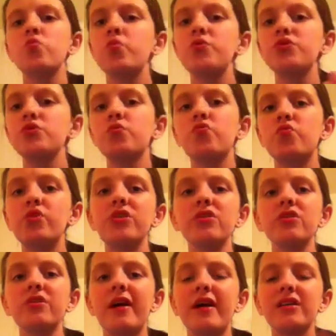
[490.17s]
some
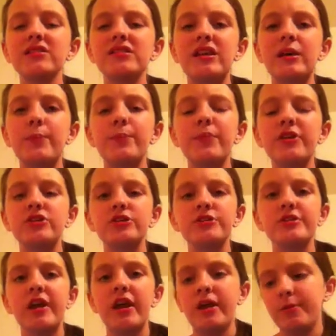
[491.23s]
weird ass like bitch's
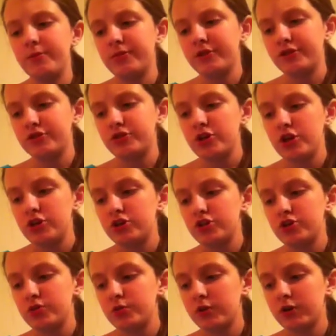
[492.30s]
name, because
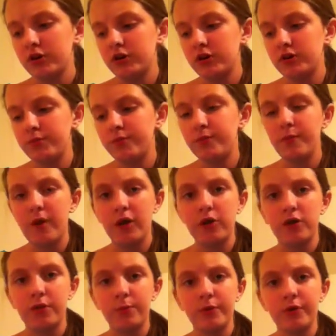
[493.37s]
she wanted to
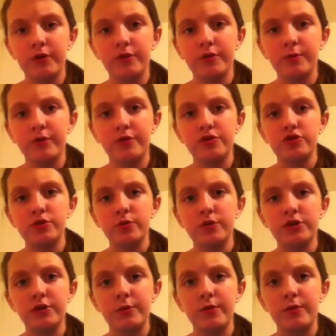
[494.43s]
marry the prince and she
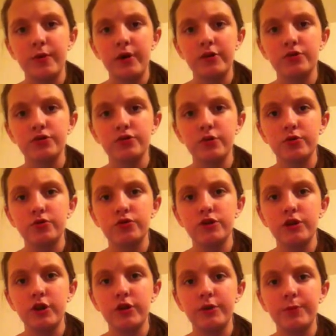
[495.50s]
wanted to be rich, so she
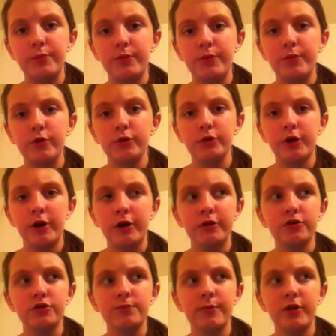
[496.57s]
had to learn how to
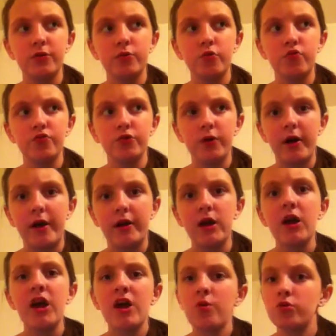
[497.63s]
spin thread,
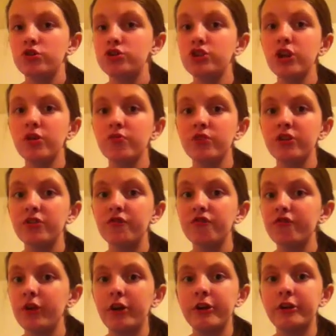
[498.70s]
which she didn't read the
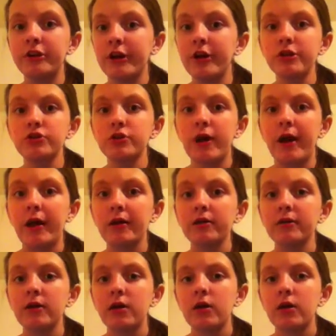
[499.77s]
friggin' contract.